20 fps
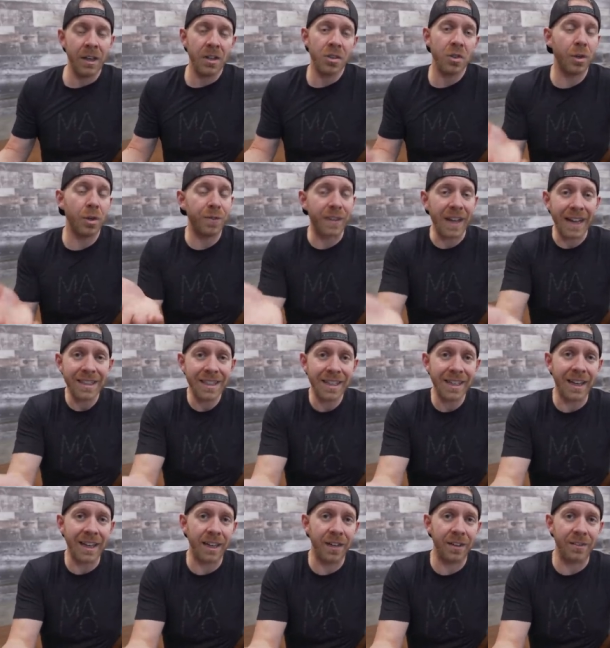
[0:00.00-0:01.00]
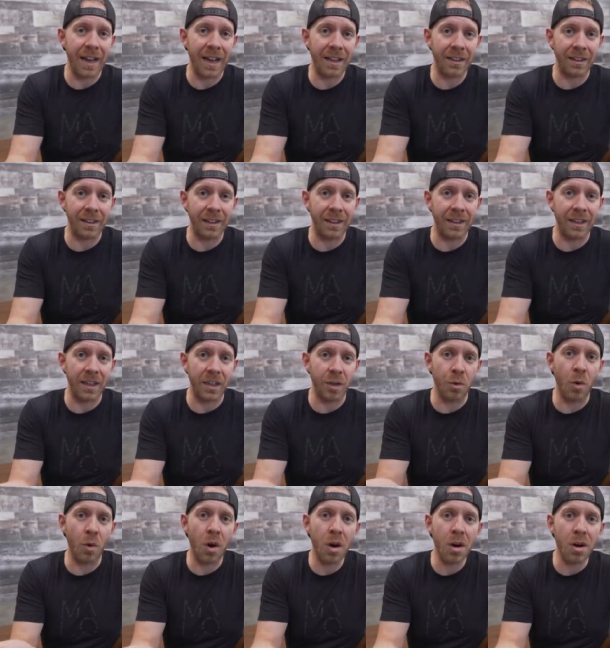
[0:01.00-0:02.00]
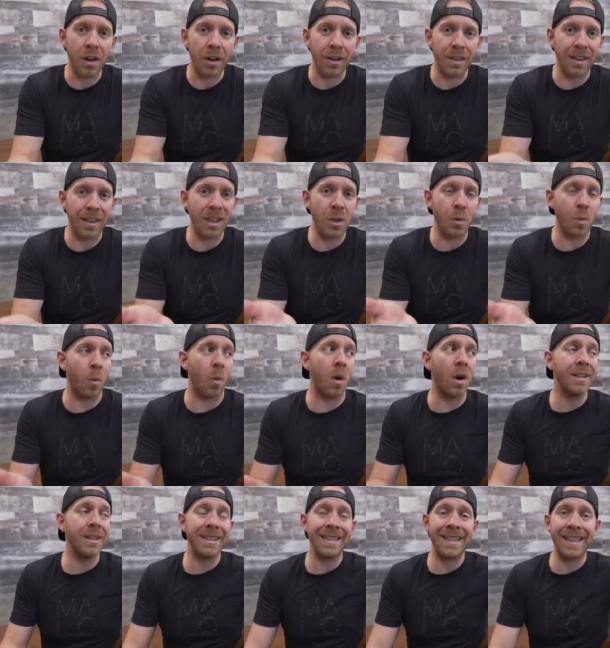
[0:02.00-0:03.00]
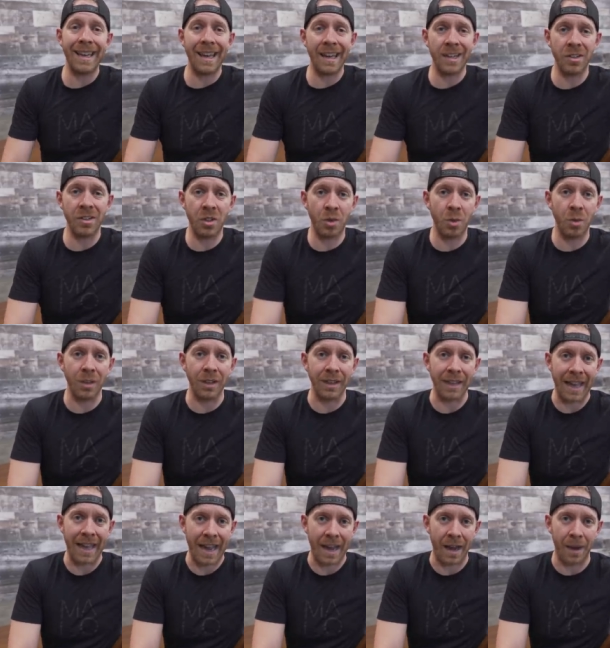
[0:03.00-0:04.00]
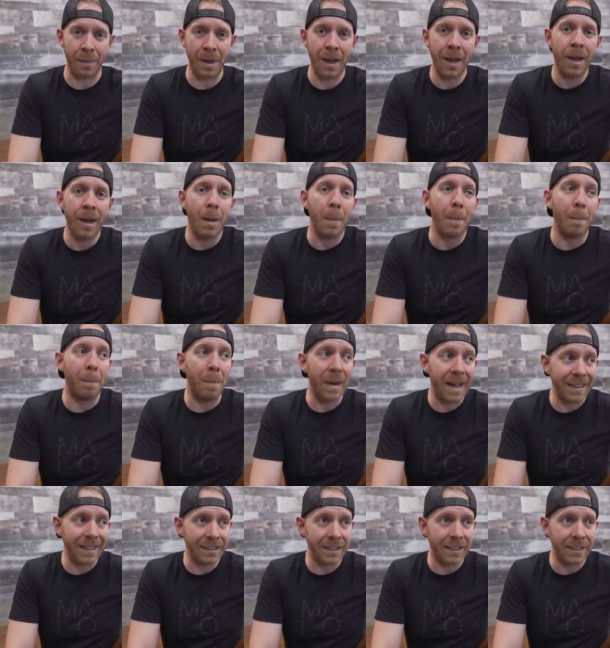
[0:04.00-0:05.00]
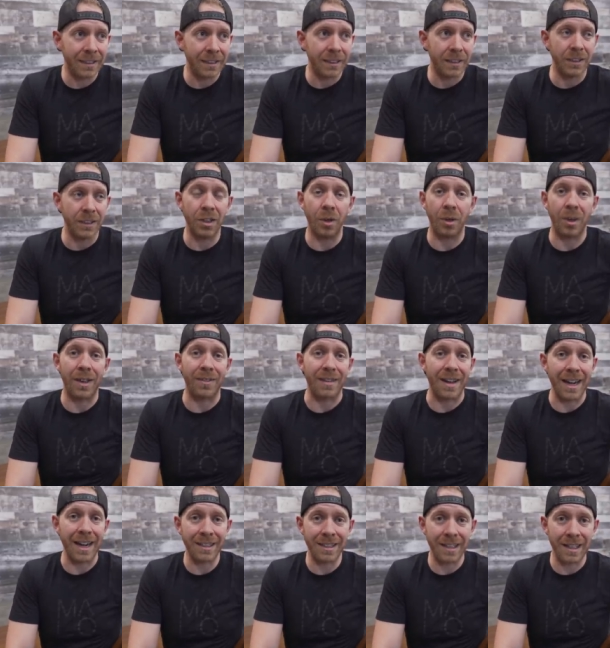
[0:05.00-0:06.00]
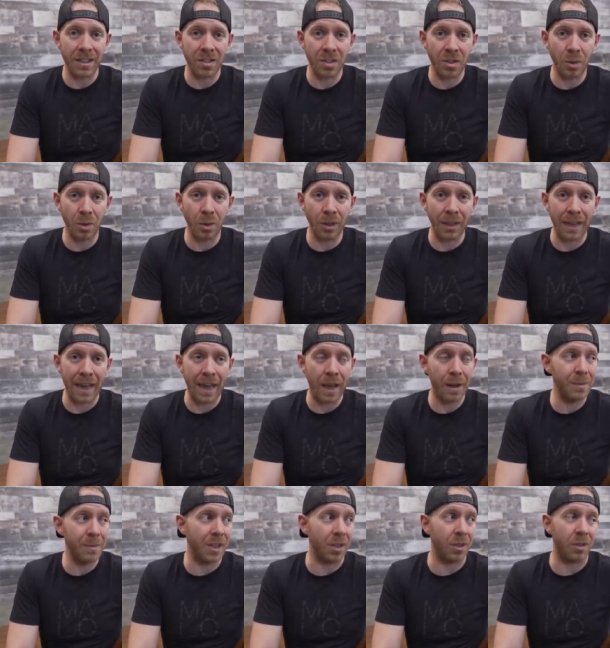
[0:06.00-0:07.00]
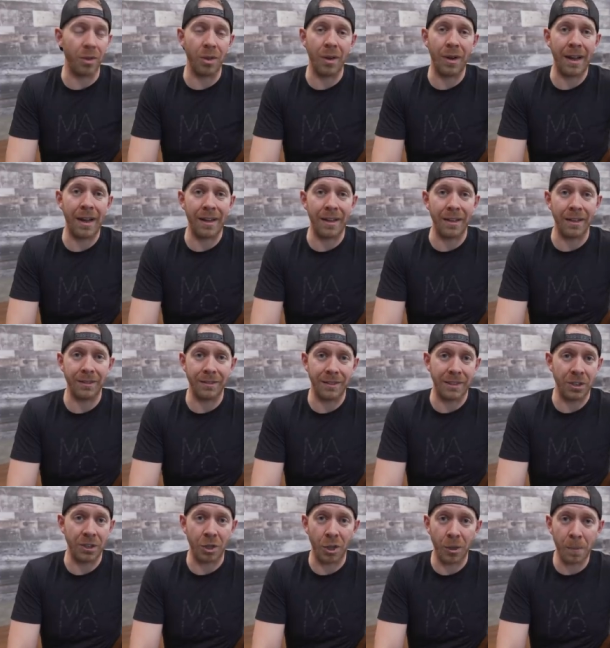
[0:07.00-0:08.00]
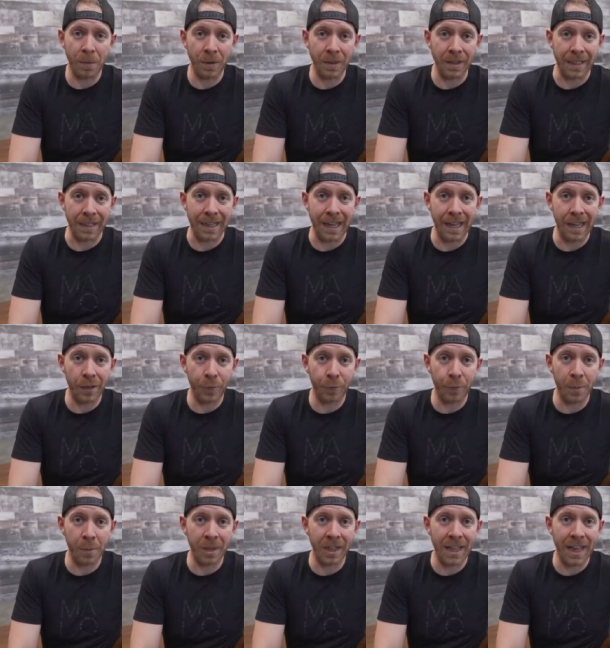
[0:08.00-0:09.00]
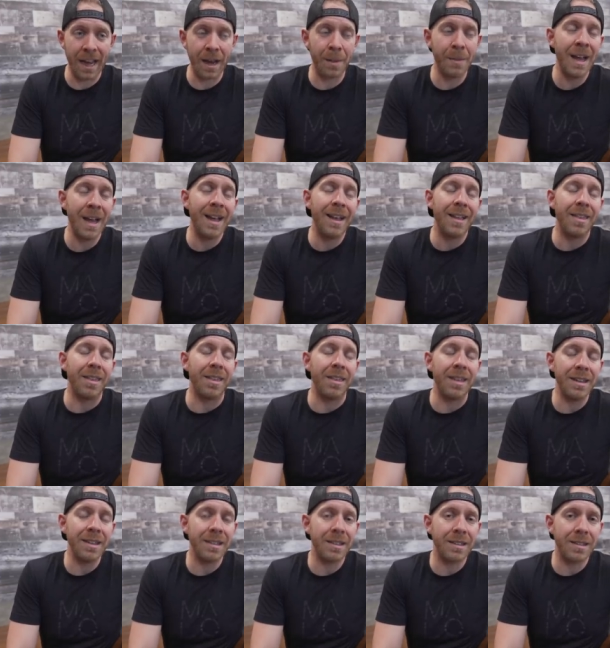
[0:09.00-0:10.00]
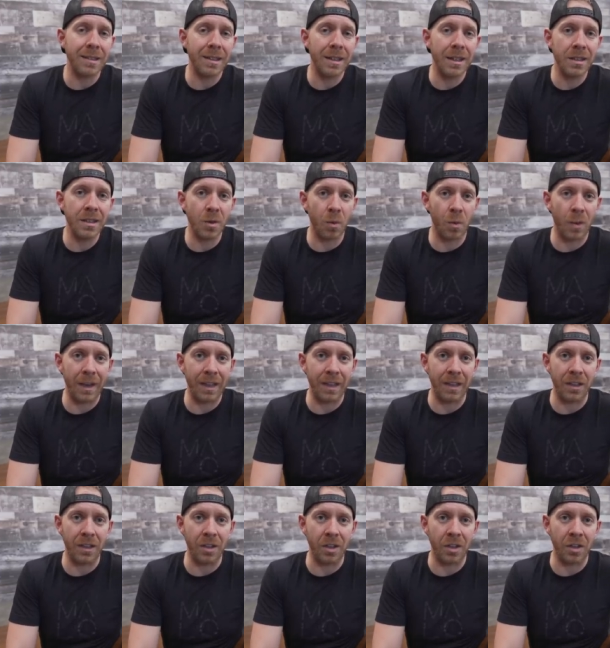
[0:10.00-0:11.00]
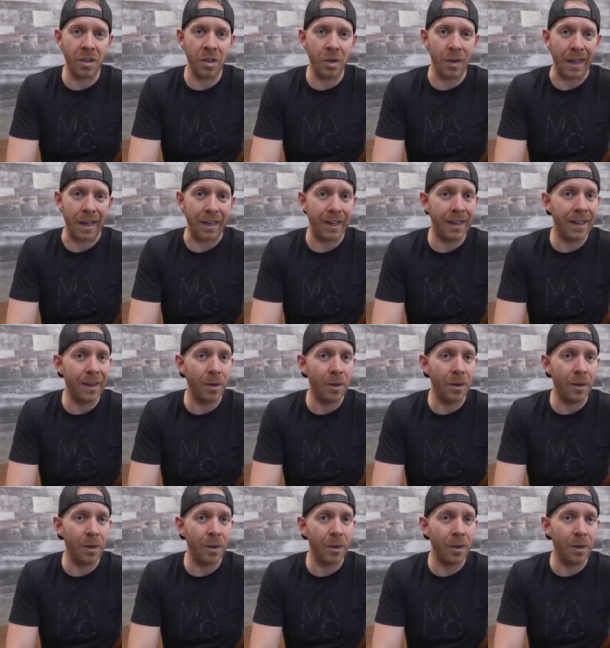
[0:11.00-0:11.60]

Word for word: So if that's the kind of athlete that you are, that you want to get into a lab, but you don't have access to a lab, you don't know how to interpret the data from a lab, this is a way that you can do it.